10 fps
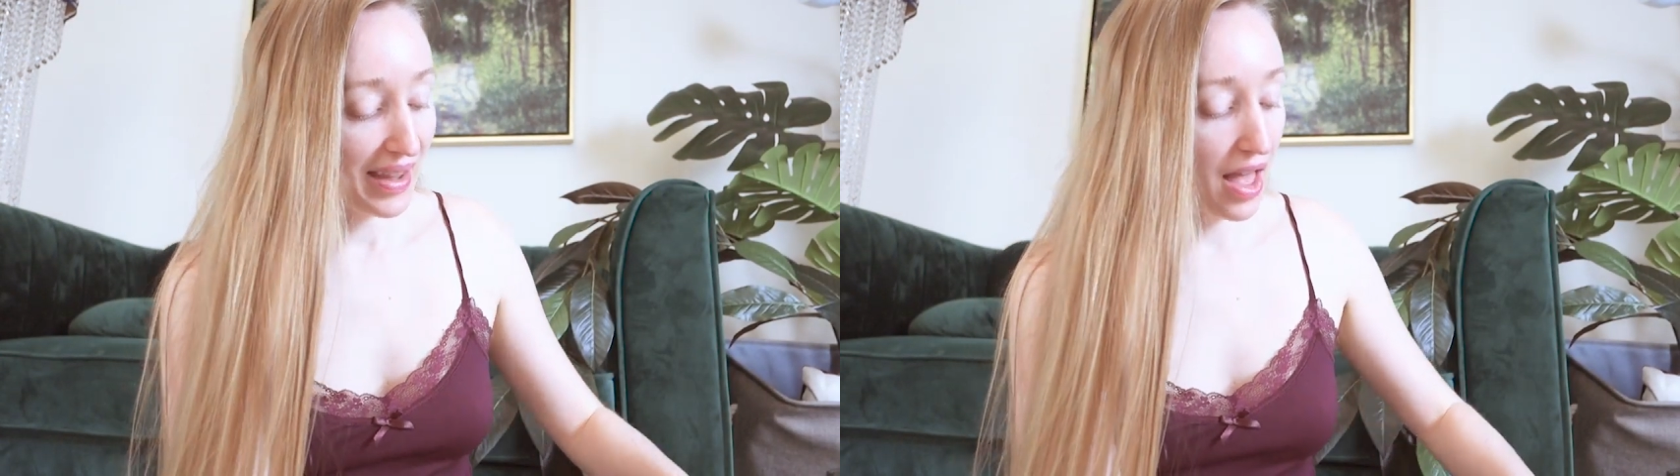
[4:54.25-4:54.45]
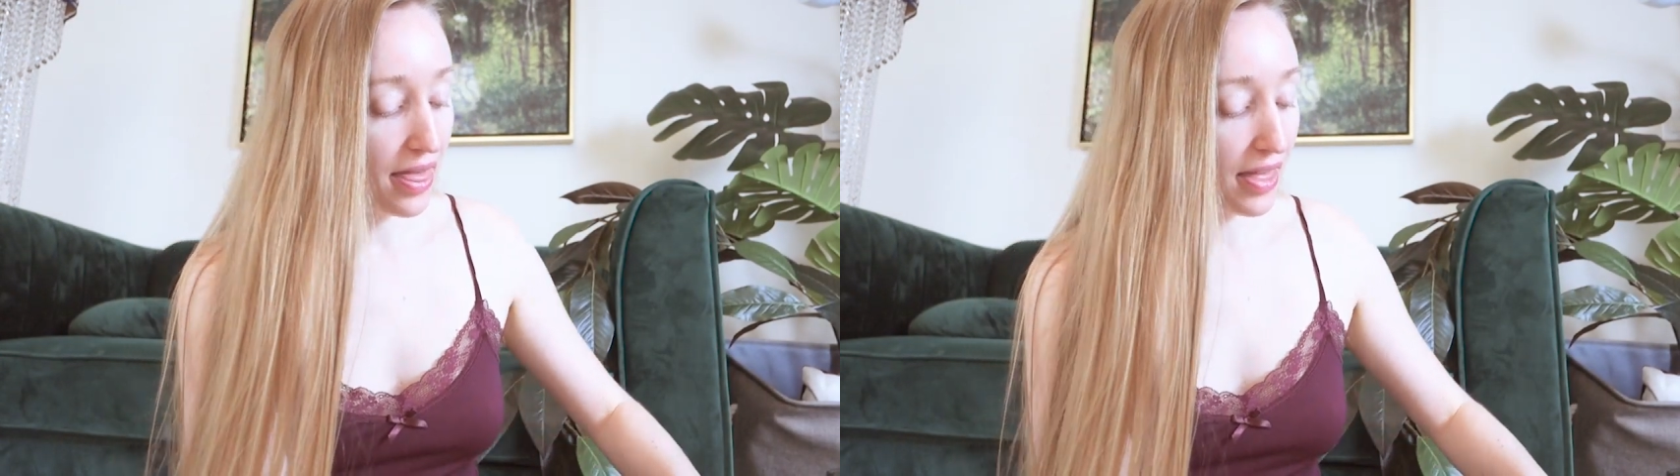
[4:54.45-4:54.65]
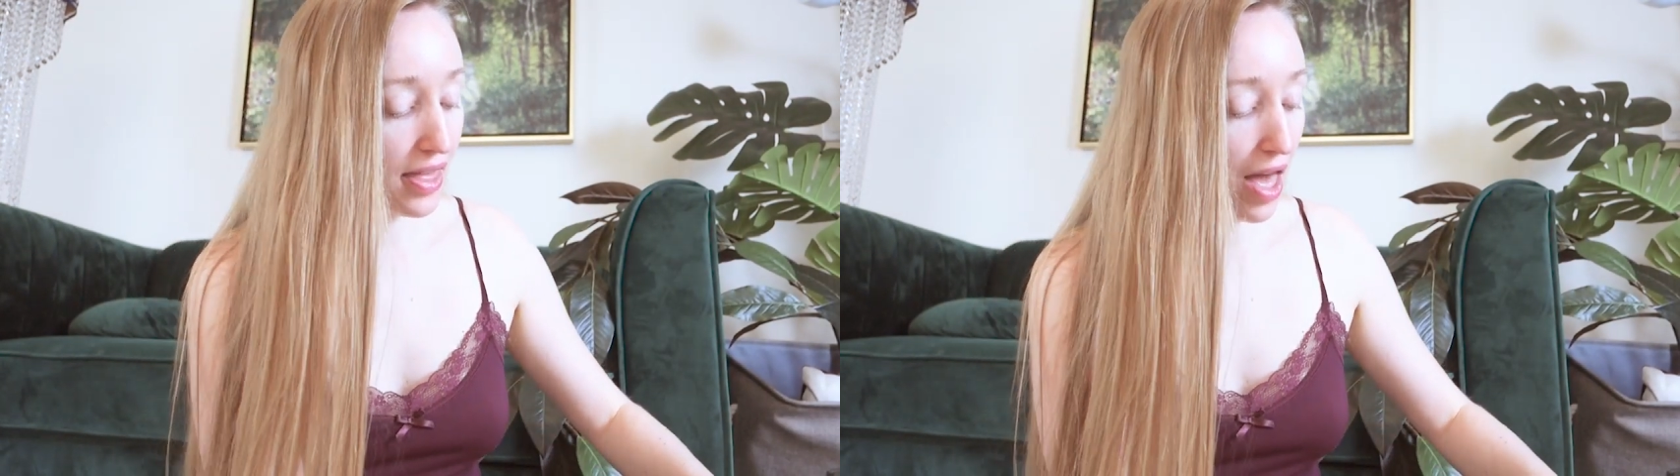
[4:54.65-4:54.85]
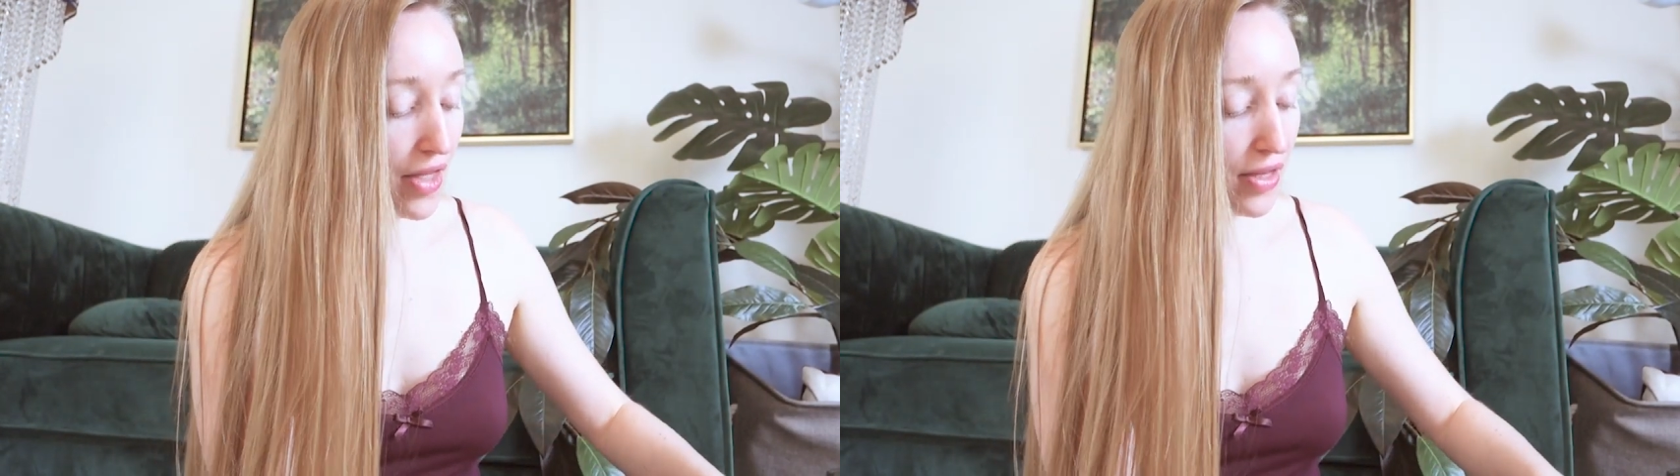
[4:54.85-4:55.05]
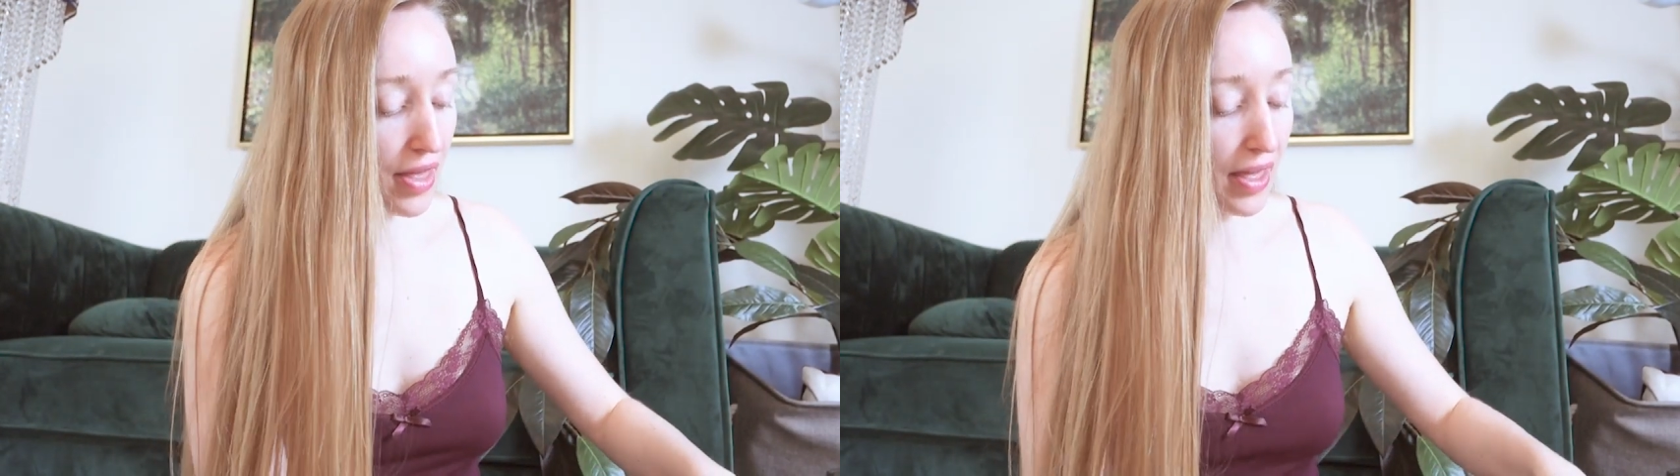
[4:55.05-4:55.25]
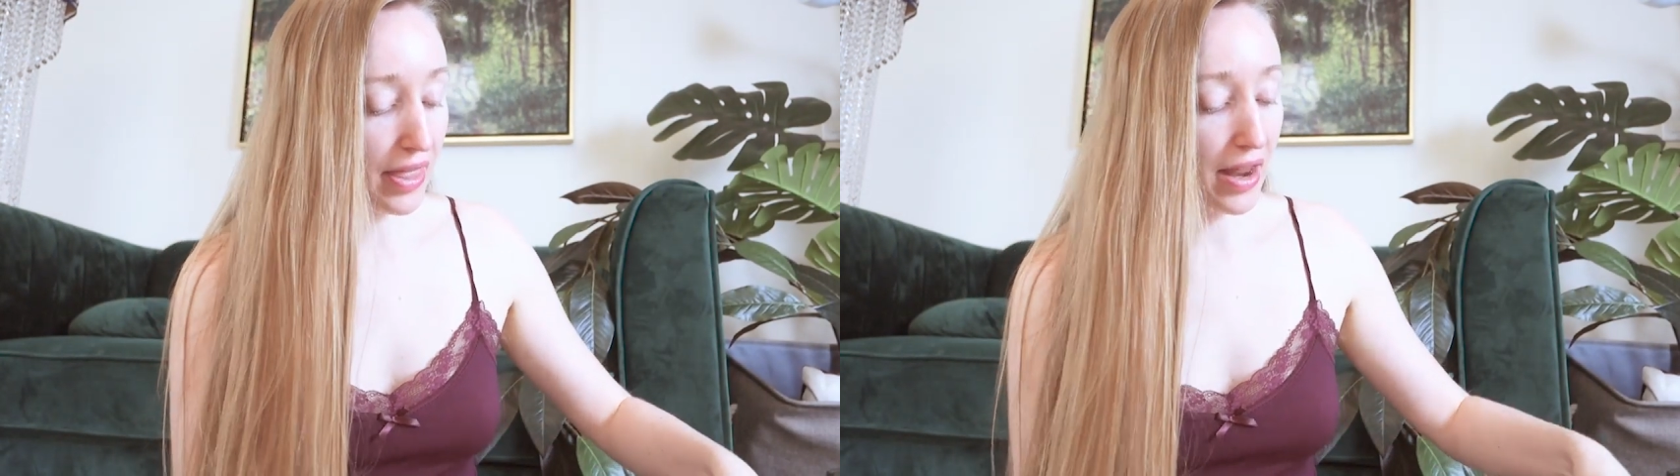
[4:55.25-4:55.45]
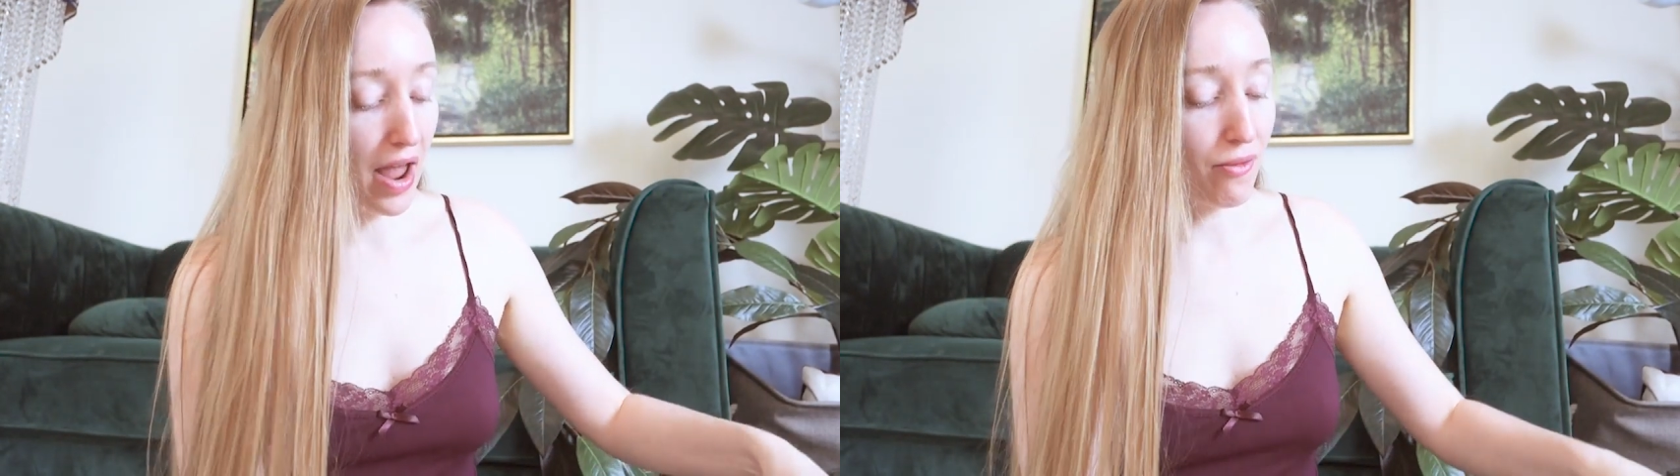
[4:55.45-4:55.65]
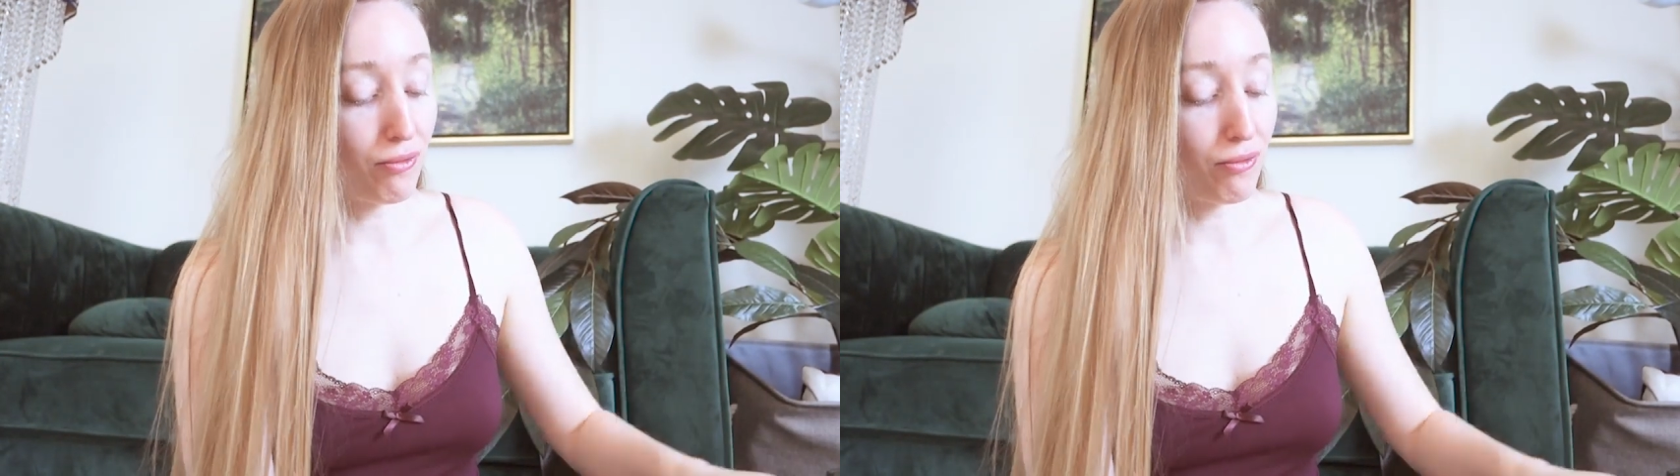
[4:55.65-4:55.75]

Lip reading: I think the other thing that I